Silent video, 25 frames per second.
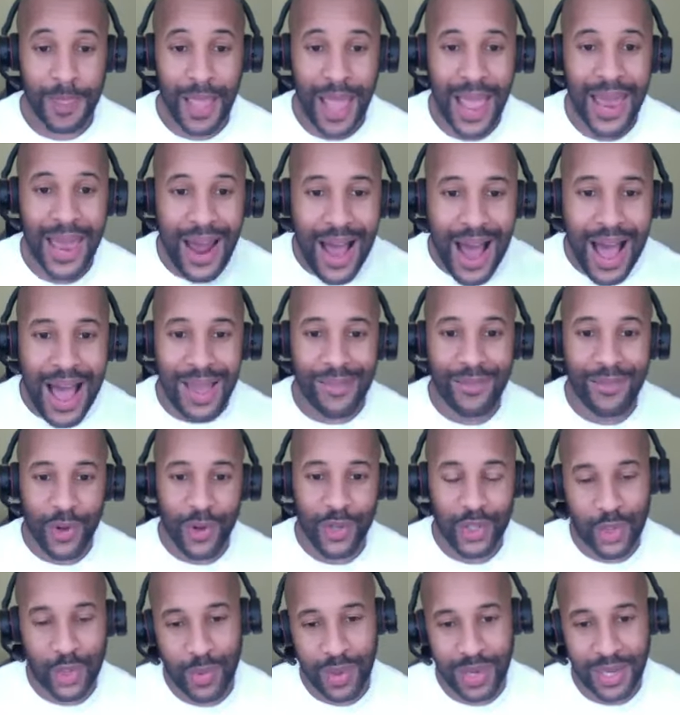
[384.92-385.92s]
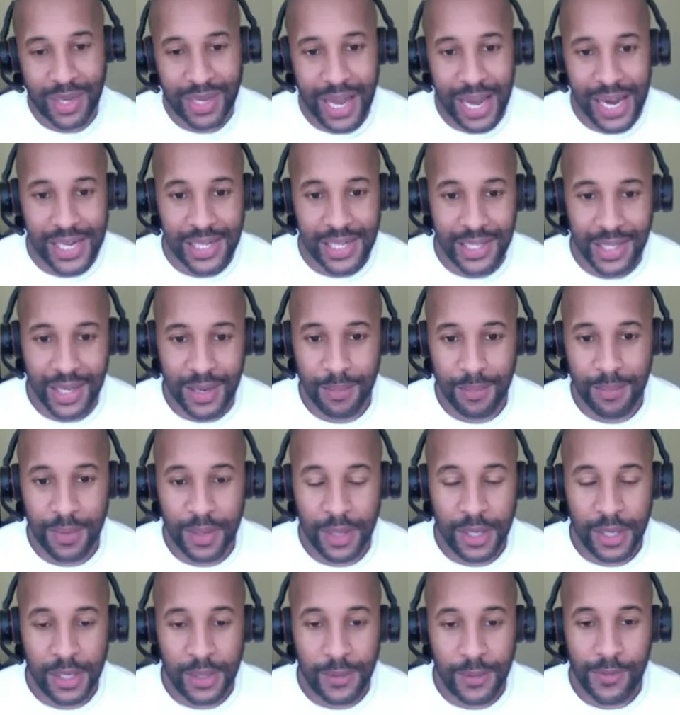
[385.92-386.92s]
and I've got to engage them.
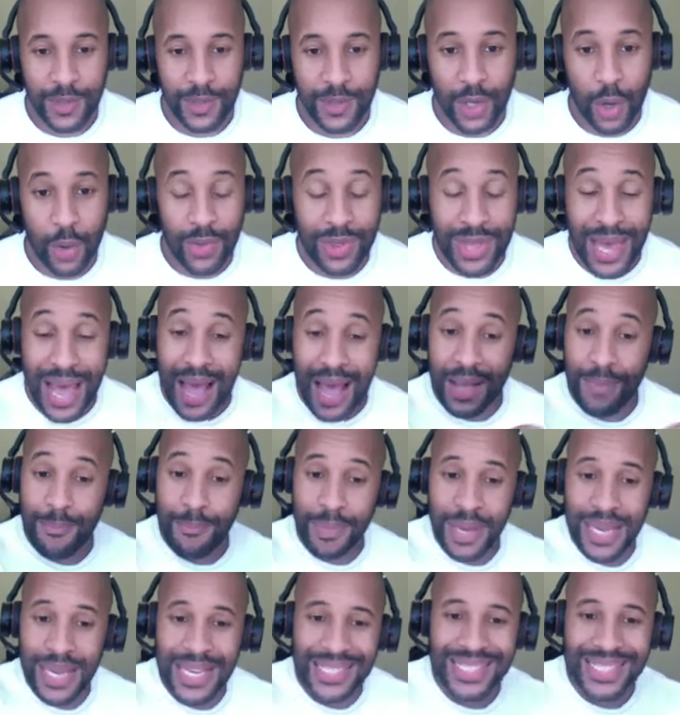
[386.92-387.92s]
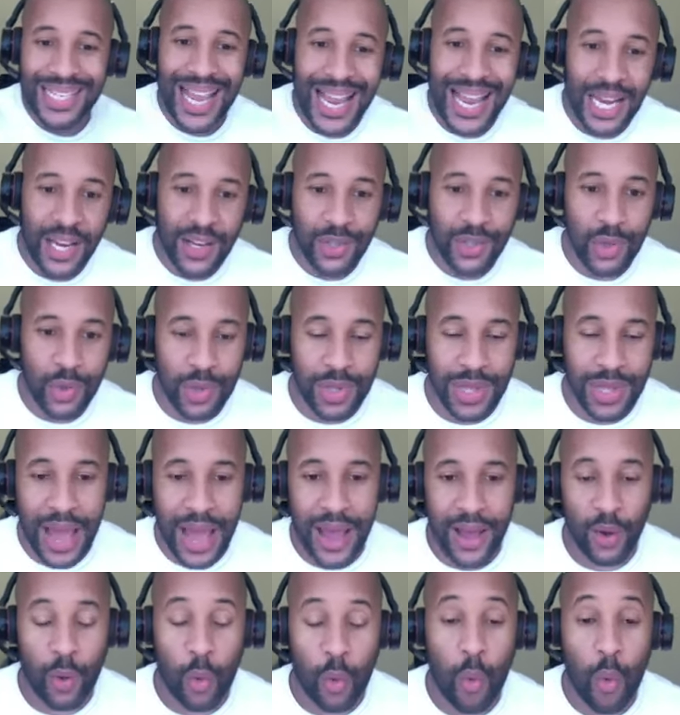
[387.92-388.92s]
So that me telling you
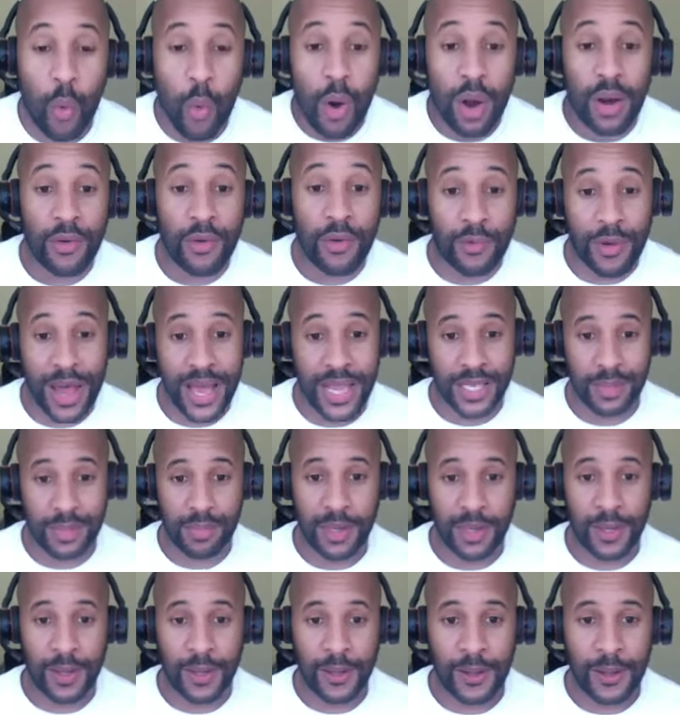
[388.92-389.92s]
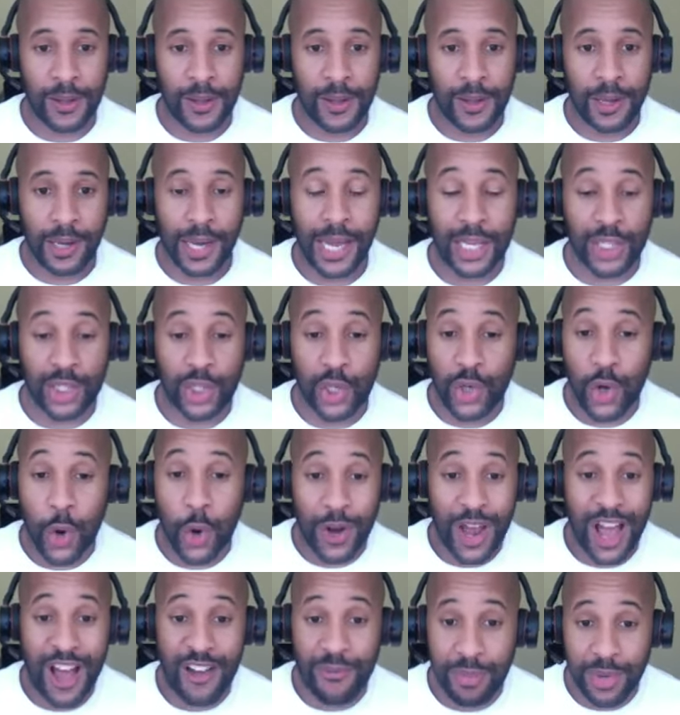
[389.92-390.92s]
that qualifies me, lets you
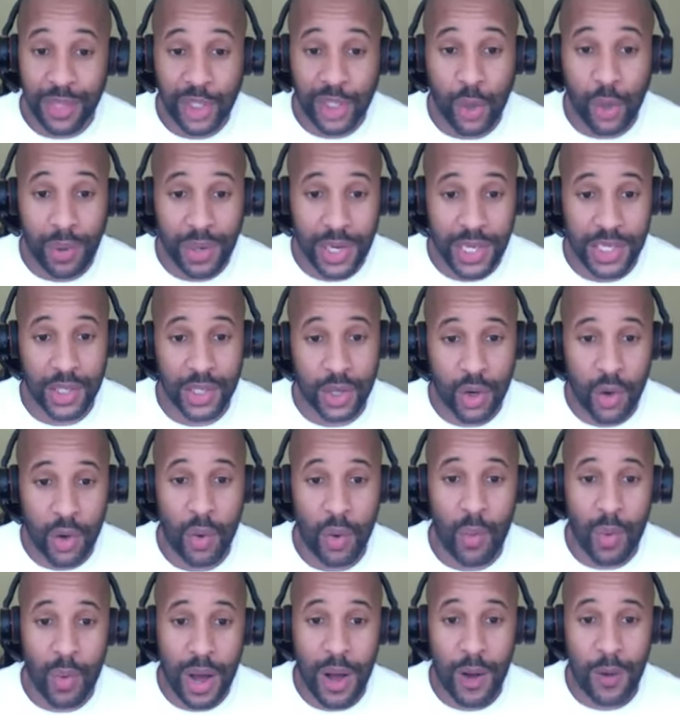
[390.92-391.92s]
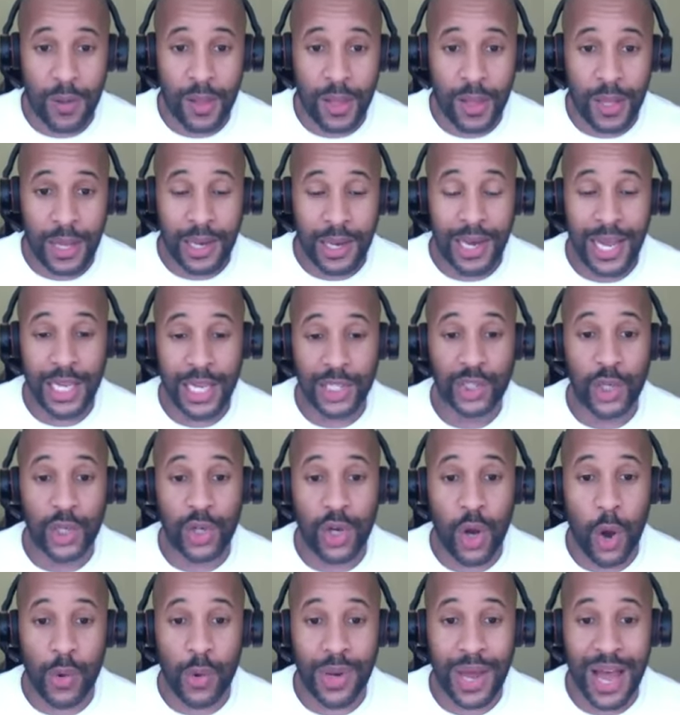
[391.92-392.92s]
know that I've been doing this a long while, lets
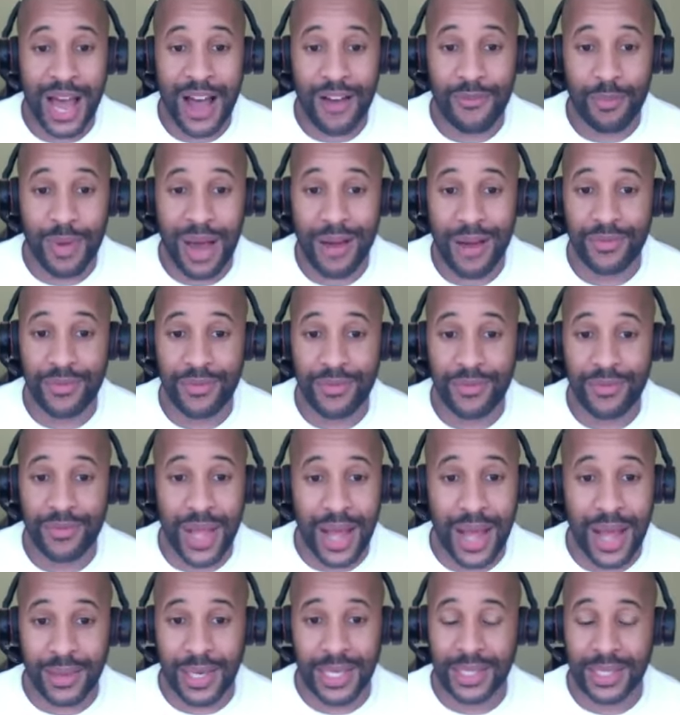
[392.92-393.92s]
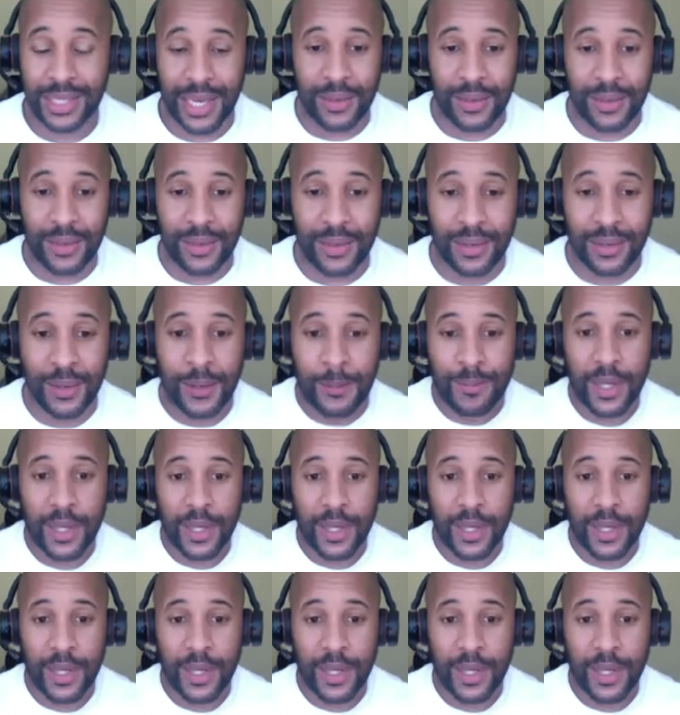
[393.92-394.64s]
you know that I've done this in,